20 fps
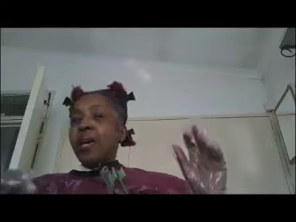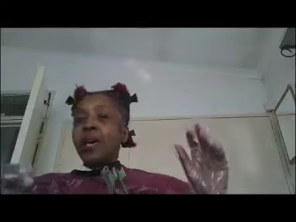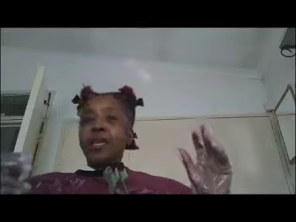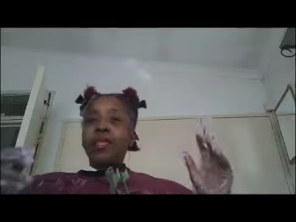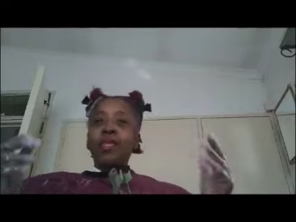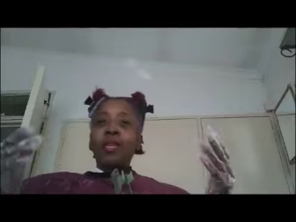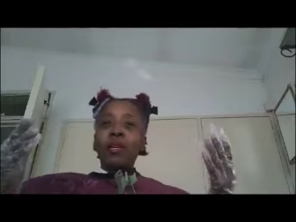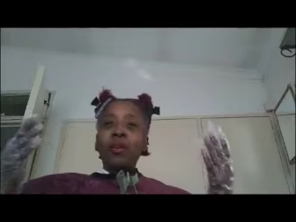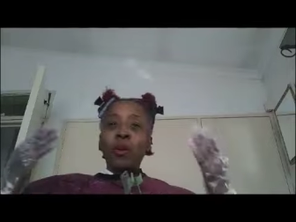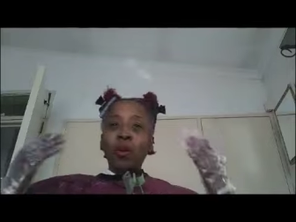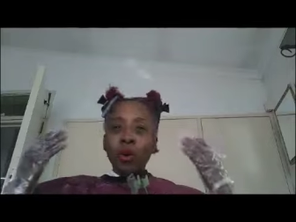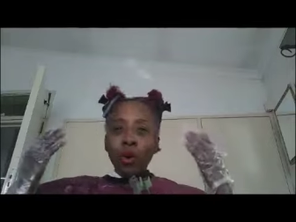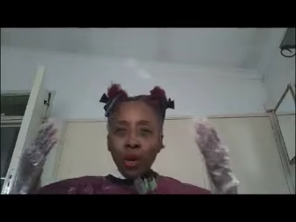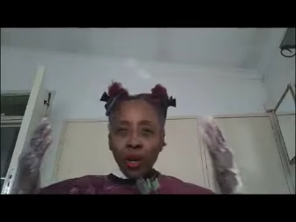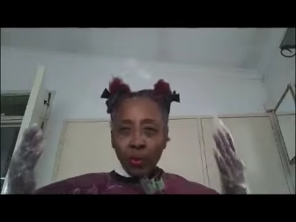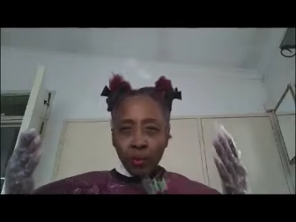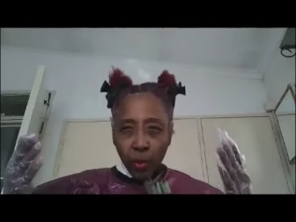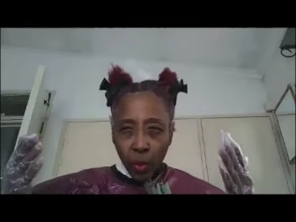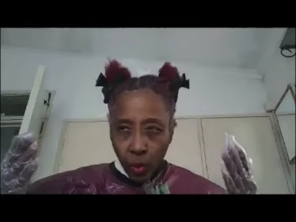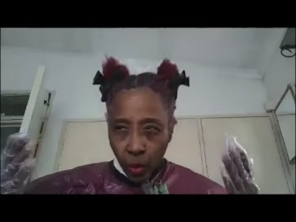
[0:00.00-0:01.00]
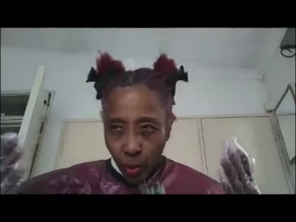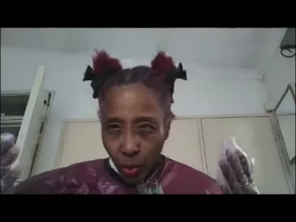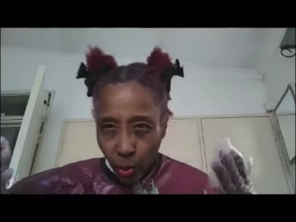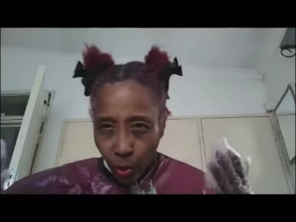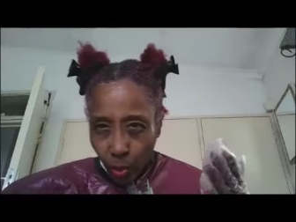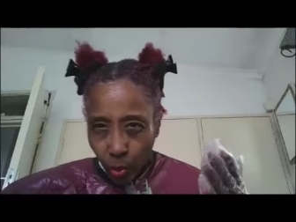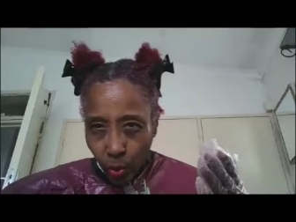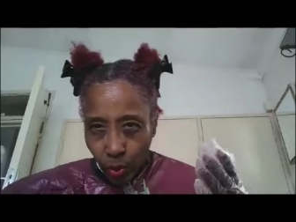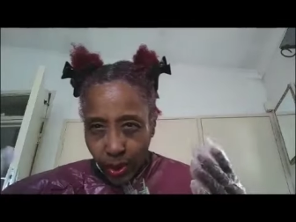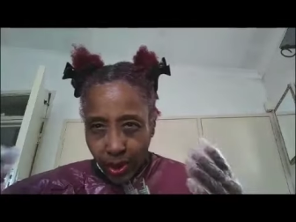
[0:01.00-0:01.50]
And then all I'm going to
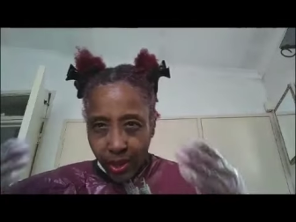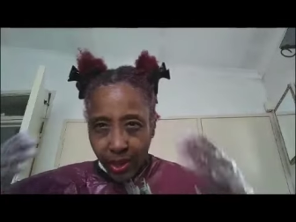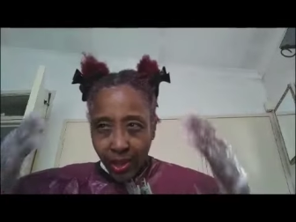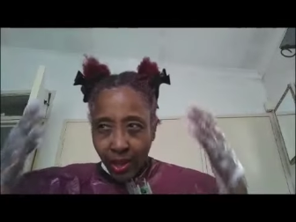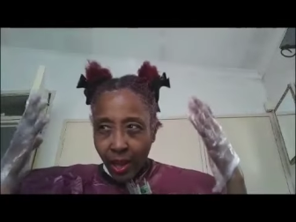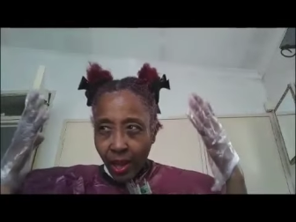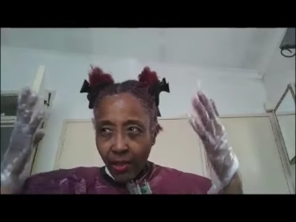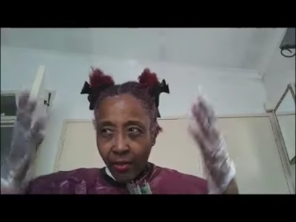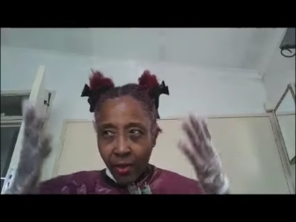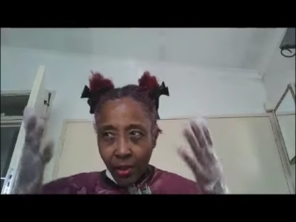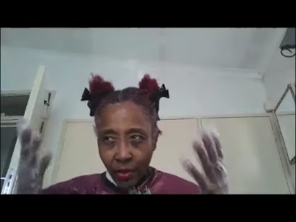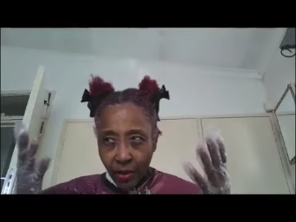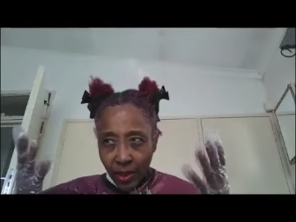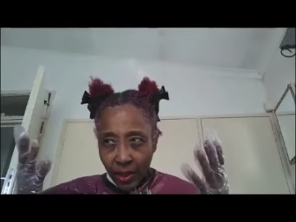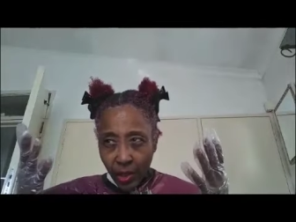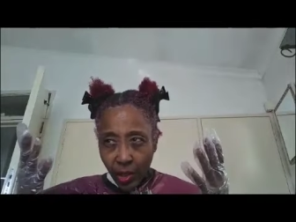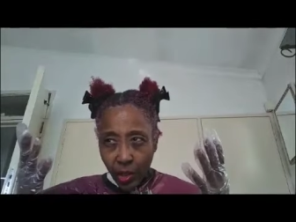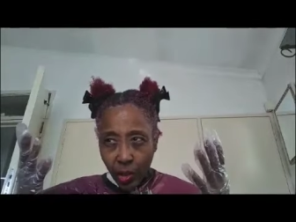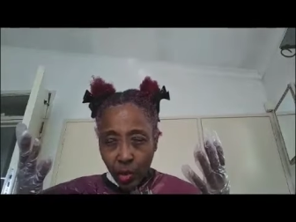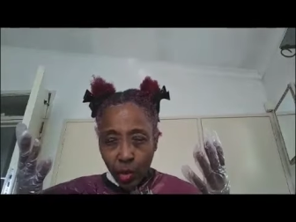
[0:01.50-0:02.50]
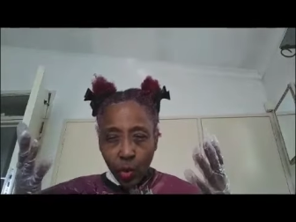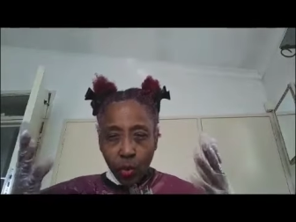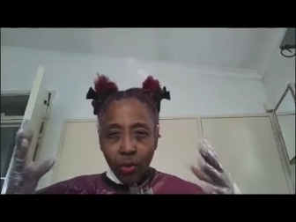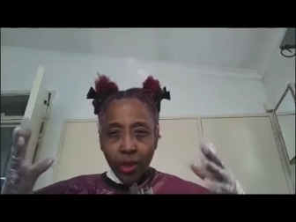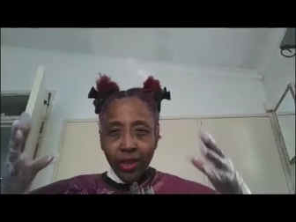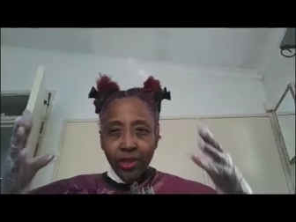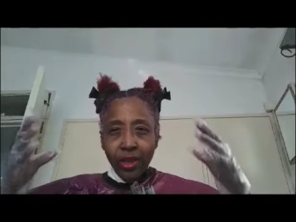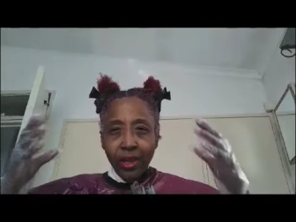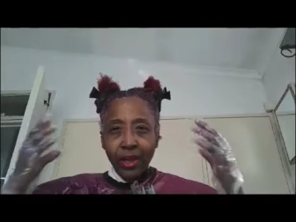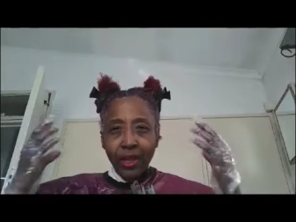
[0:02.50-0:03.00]
do is cover it so
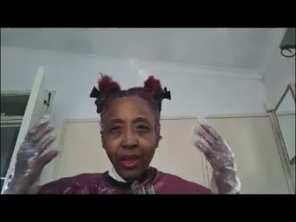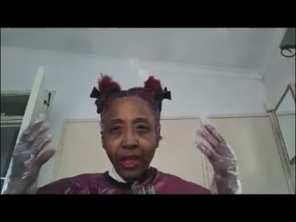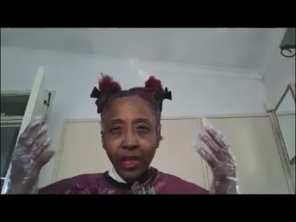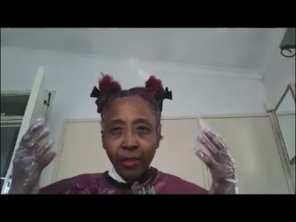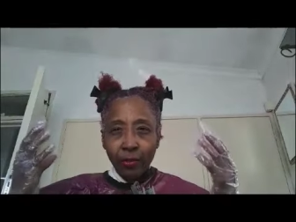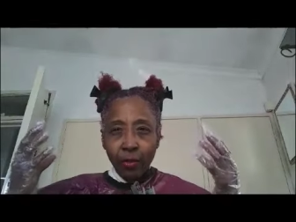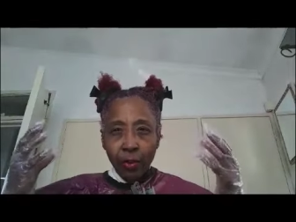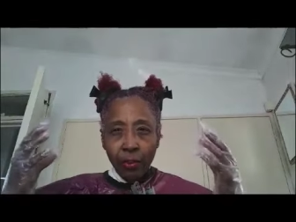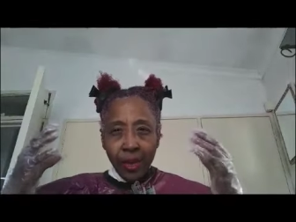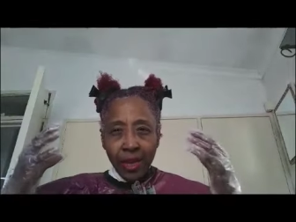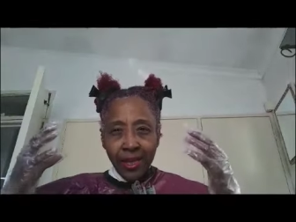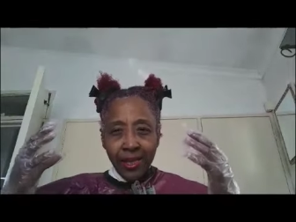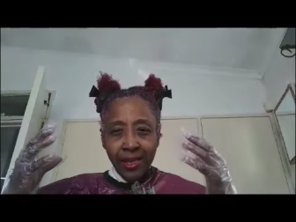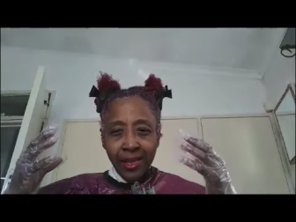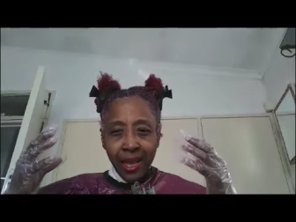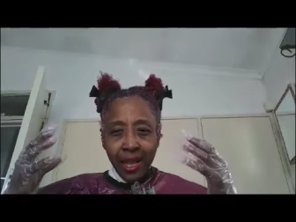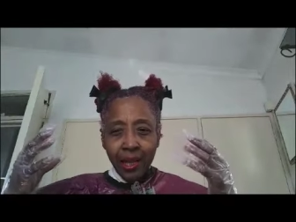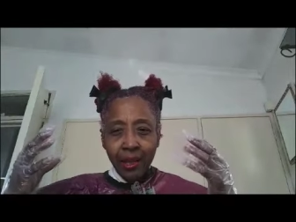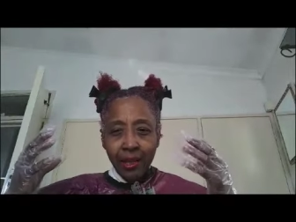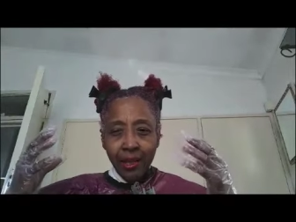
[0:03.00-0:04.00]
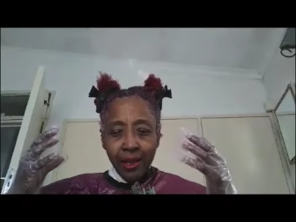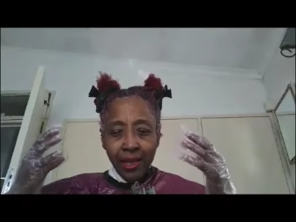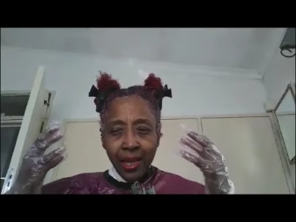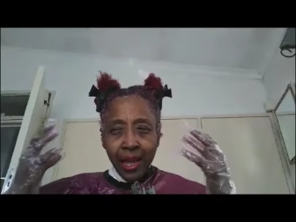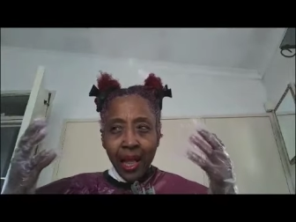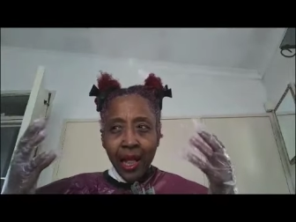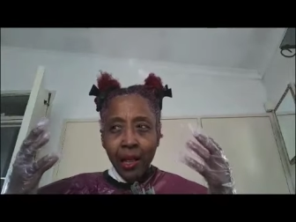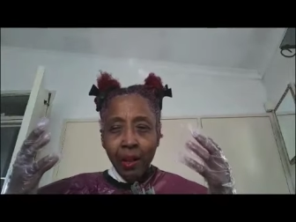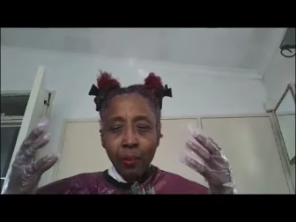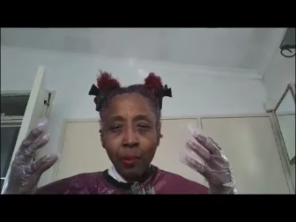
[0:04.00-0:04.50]
that the heat for my
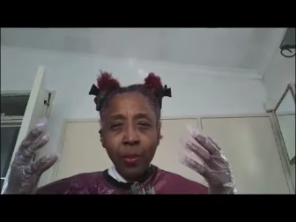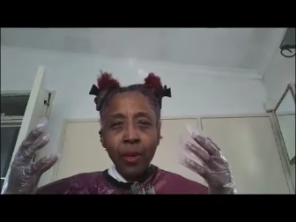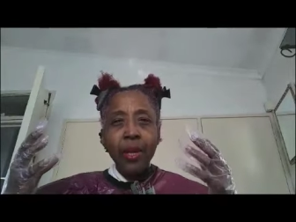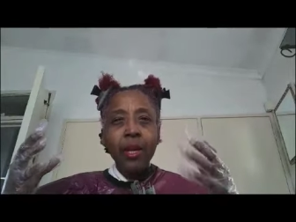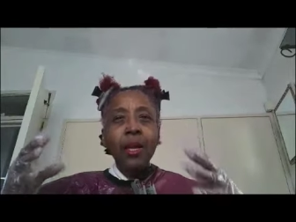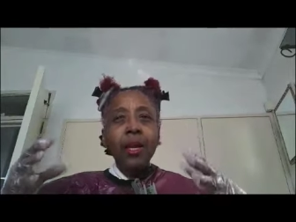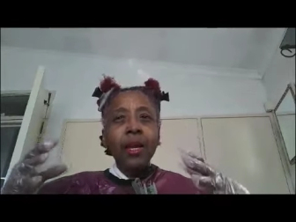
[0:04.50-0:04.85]
scalp